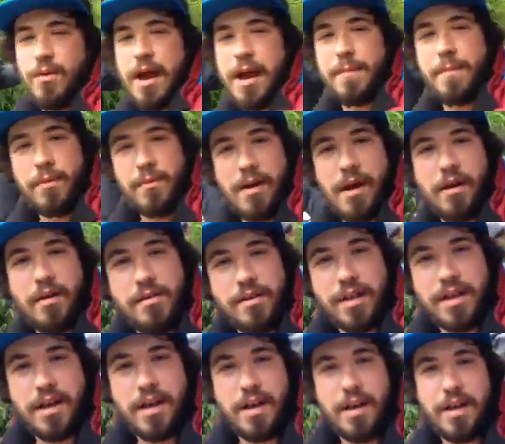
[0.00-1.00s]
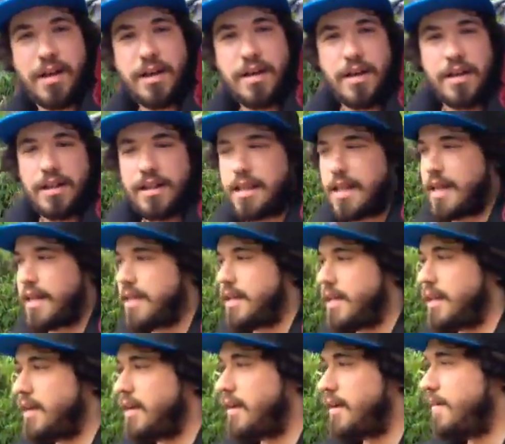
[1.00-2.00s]
wrap around a uh, like
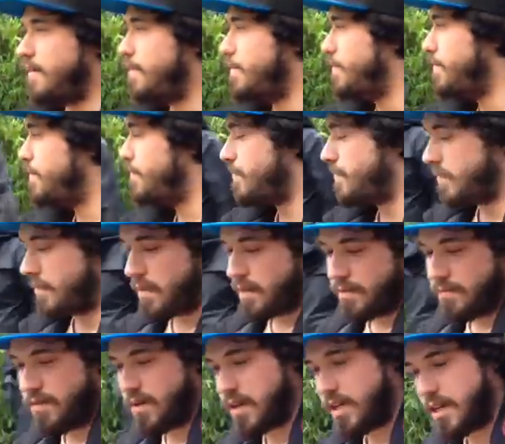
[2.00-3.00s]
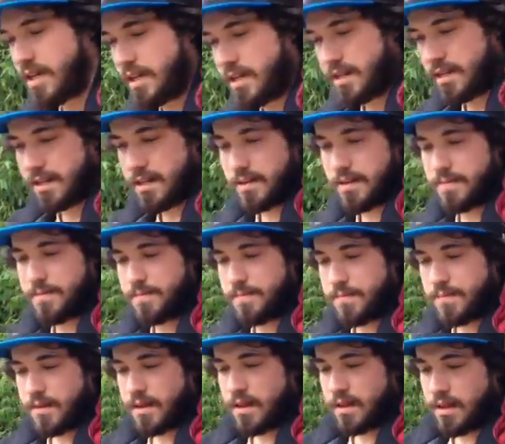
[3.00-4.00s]
a uh, fucking
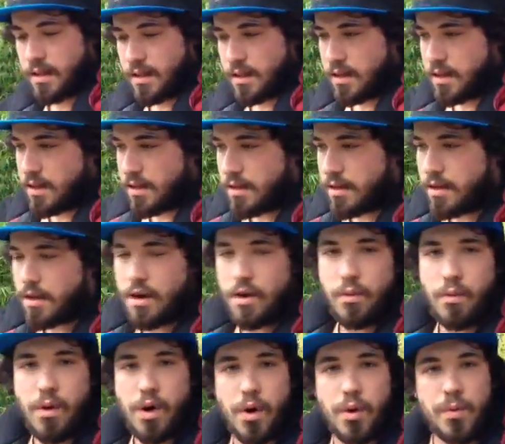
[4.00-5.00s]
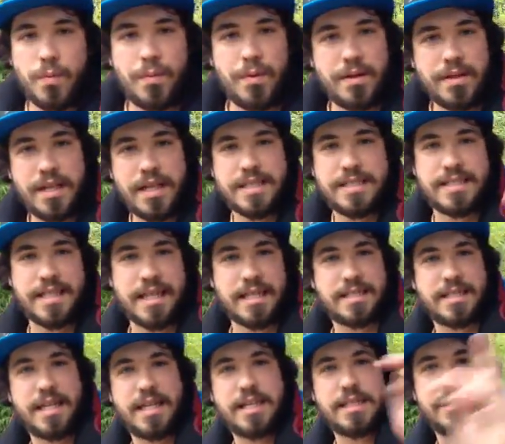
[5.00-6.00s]
uh, a rope that
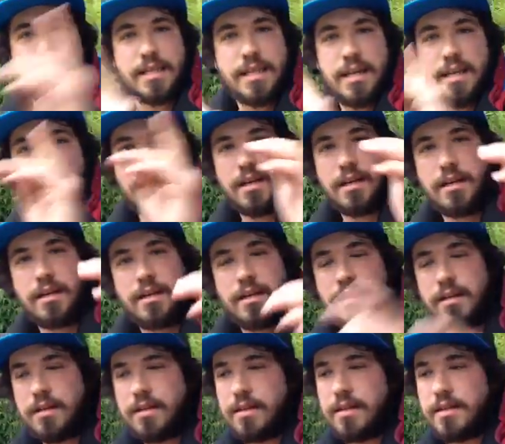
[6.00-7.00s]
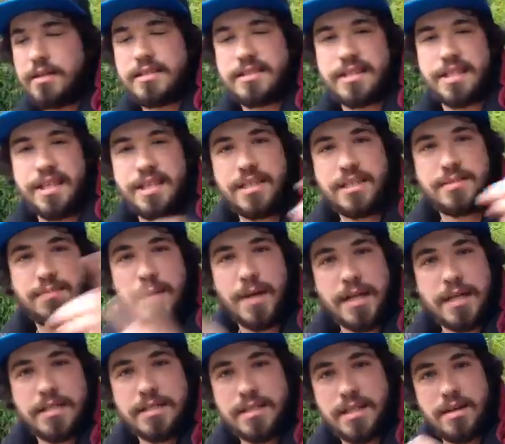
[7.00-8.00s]
says that it's a uh,
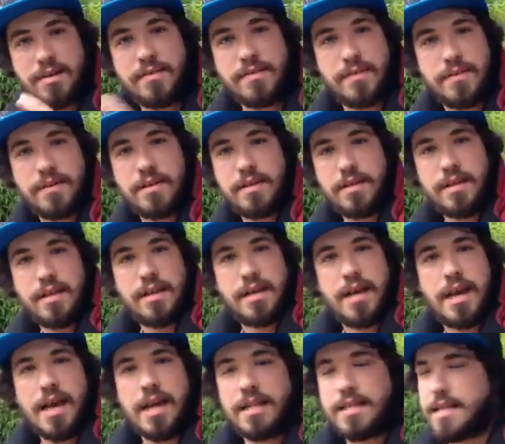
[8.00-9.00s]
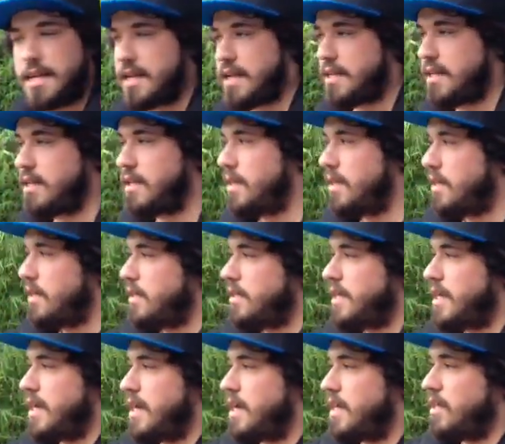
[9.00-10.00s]
seismic stuff. Right. And then
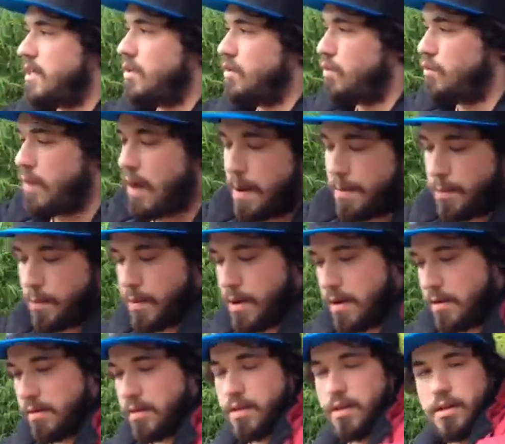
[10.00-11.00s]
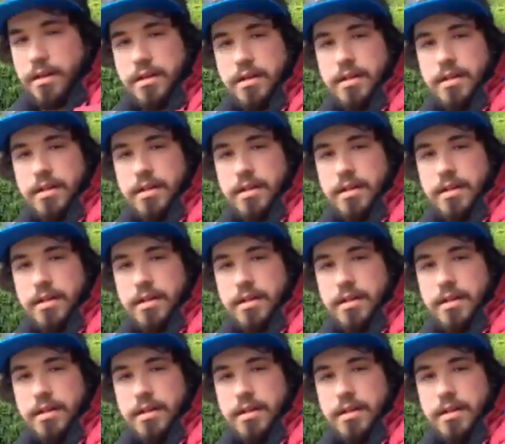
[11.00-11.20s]
yeah, you wrap around the